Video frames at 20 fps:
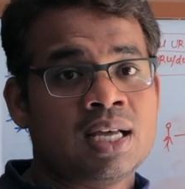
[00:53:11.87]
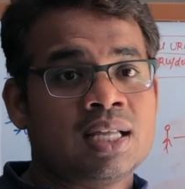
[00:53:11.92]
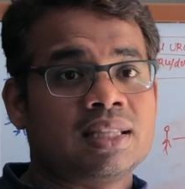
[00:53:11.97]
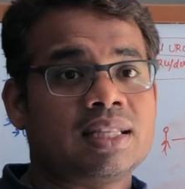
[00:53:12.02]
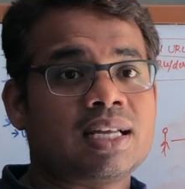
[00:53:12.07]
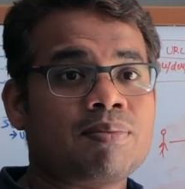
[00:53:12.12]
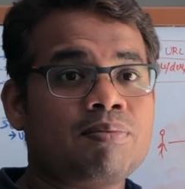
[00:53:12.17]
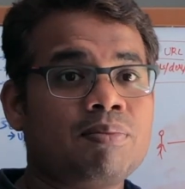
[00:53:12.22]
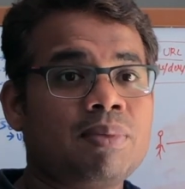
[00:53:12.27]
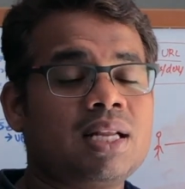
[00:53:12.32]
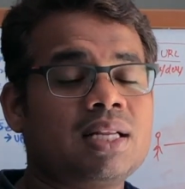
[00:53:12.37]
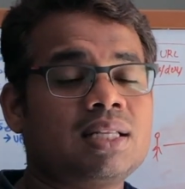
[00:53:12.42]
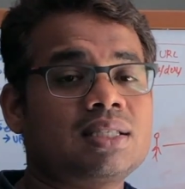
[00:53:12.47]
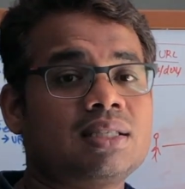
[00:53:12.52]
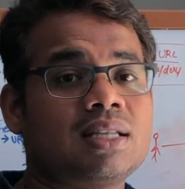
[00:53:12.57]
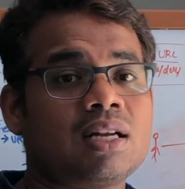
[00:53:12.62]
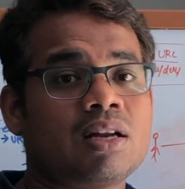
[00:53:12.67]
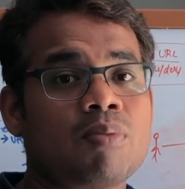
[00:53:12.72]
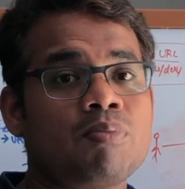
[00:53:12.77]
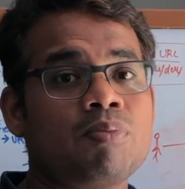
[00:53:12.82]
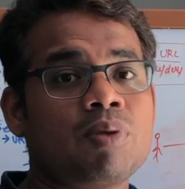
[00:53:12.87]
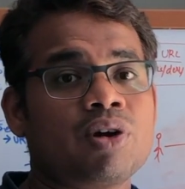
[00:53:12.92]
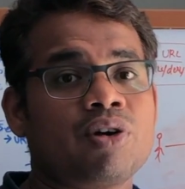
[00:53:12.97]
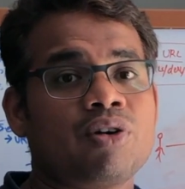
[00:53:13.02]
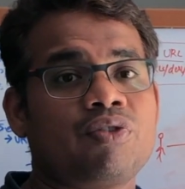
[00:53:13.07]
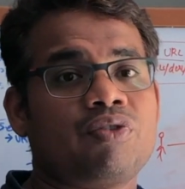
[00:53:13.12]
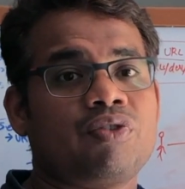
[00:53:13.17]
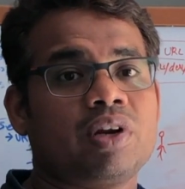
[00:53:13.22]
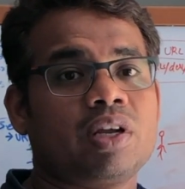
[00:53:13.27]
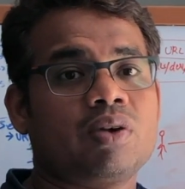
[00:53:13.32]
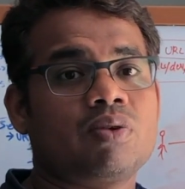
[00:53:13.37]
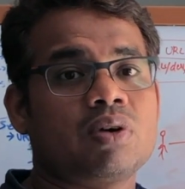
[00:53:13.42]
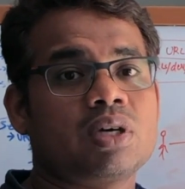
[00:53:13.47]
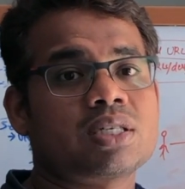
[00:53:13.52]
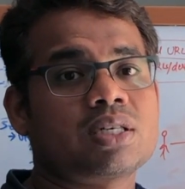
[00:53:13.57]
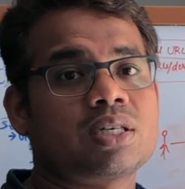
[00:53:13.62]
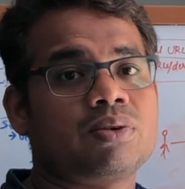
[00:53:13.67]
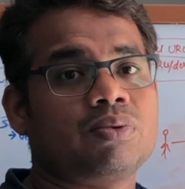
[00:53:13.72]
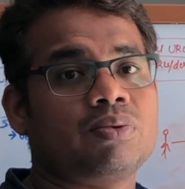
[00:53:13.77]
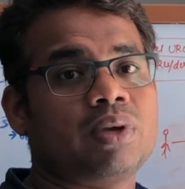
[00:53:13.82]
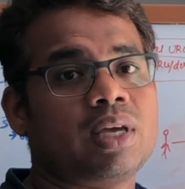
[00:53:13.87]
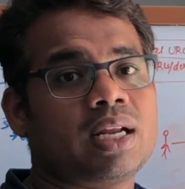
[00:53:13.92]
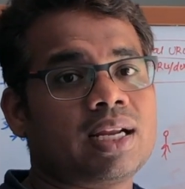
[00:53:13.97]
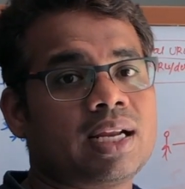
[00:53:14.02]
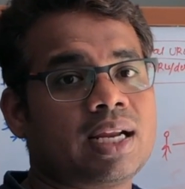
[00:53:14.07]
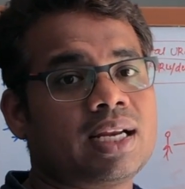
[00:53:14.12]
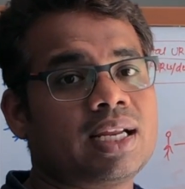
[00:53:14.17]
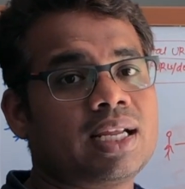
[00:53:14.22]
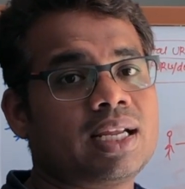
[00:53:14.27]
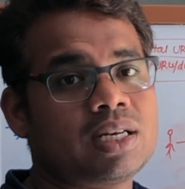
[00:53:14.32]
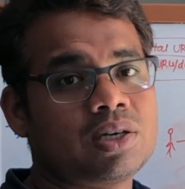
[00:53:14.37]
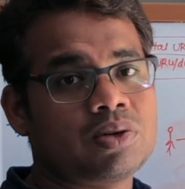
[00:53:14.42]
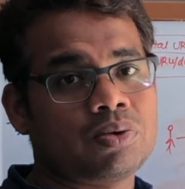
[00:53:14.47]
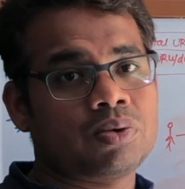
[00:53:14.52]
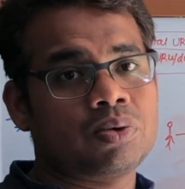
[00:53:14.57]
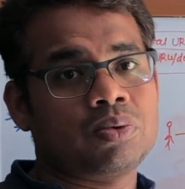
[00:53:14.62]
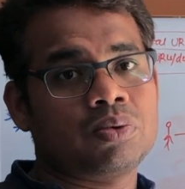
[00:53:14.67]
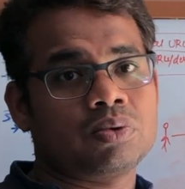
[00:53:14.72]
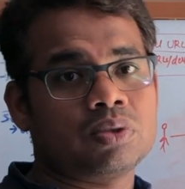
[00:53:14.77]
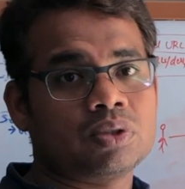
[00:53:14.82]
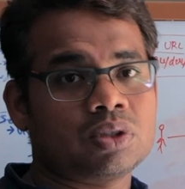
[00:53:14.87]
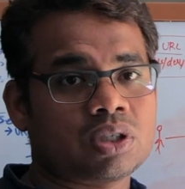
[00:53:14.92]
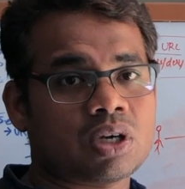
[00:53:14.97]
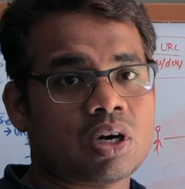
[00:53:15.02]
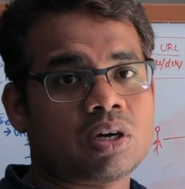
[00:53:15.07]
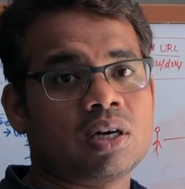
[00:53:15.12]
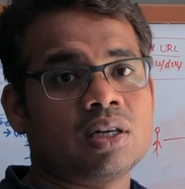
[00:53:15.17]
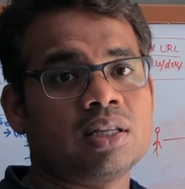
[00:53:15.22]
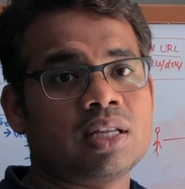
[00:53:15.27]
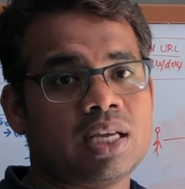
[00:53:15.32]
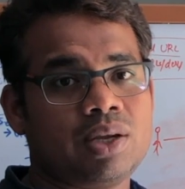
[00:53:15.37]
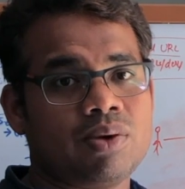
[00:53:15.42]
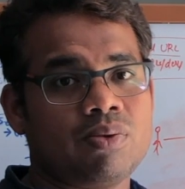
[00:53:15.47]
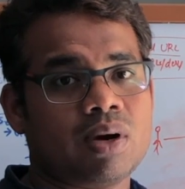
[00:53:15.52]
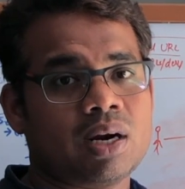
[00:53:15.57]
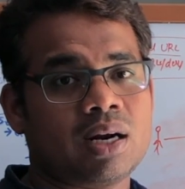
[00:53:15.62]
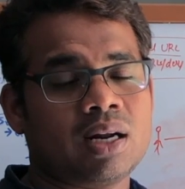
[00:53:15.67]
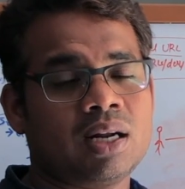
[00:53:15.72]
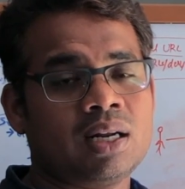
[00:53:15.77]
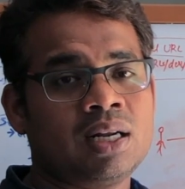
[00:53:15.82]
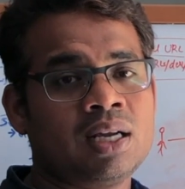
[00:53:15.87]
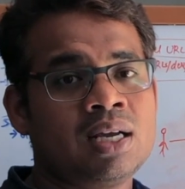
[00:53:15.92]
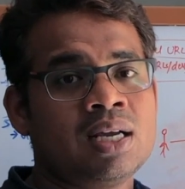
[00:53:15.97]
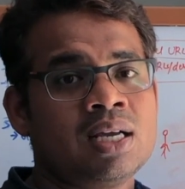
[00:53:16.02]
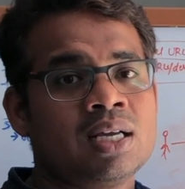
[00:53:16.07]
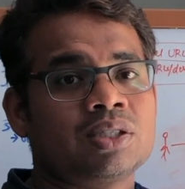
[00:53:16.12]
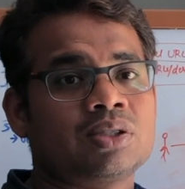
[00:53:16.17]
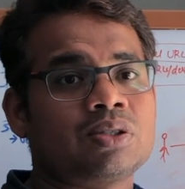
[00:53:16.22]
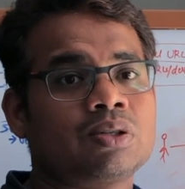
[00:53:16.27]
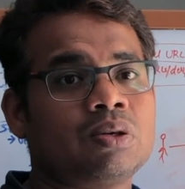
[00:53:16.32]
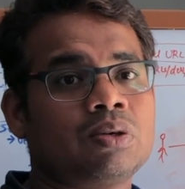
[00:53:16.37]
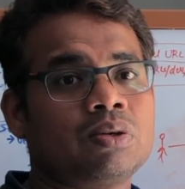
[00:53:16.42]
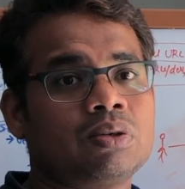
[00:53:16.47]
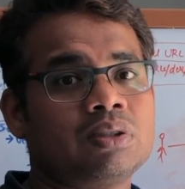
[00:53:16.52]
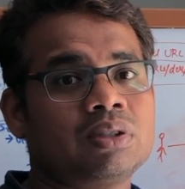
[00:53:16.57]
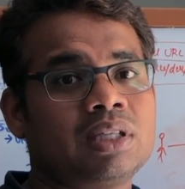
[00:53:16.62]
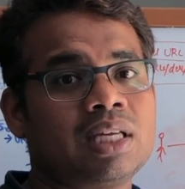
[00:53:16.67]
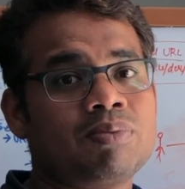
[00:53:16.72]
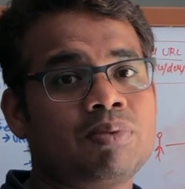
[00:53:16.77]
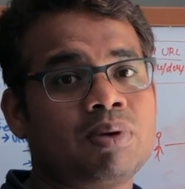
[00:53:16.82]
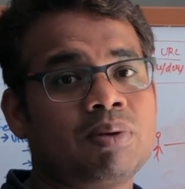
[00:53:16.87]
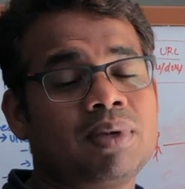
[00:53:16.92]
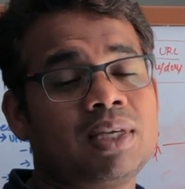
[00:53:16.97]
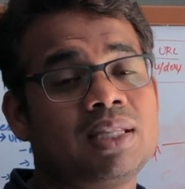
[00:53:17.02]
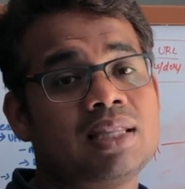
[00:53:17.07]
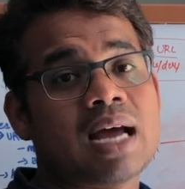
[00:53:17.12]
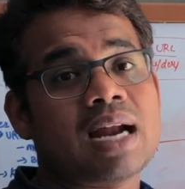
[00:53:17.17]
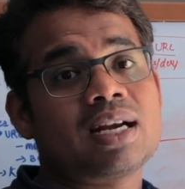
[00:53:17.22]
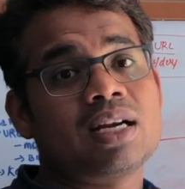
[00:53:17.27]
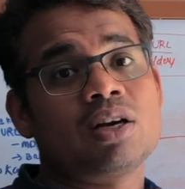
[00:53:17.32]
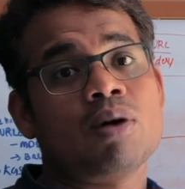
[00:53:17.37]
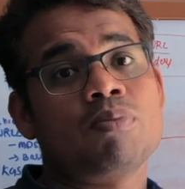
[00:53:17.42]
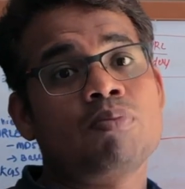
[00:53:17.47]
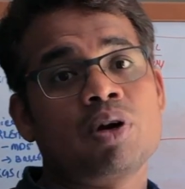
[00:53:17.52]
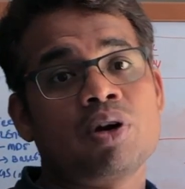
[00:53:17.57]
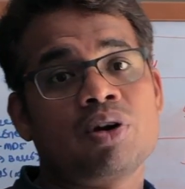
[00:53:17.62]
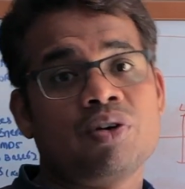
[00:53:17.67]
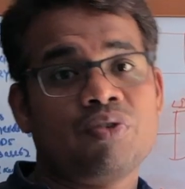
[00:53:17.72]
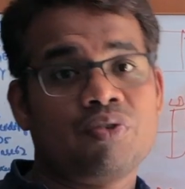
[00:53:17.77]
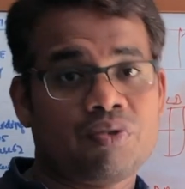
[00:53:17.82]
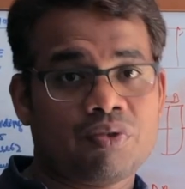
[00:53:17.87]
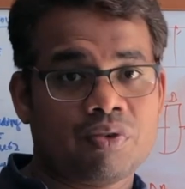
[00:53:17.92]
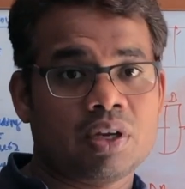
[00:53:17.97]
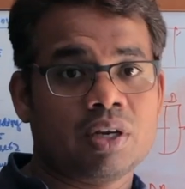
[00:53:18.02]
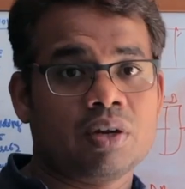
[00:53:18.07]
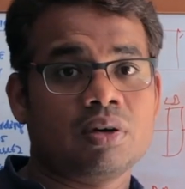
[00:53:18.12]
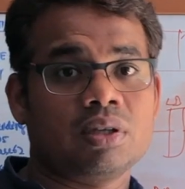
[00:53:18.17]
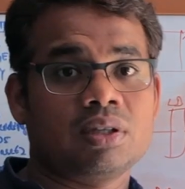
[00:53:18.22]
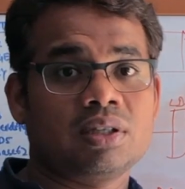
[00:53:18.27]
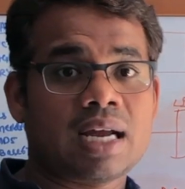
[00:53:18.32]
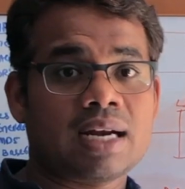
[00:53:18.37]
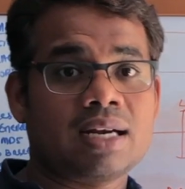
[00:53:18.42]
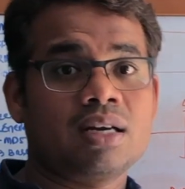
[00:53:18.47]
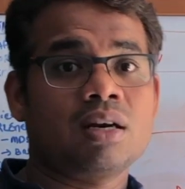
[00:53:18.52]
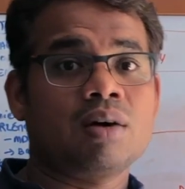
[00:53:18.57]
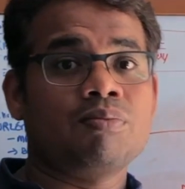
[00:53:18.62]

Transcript: That means the number of requests we are getting to shorten the URL, so there will be that number of that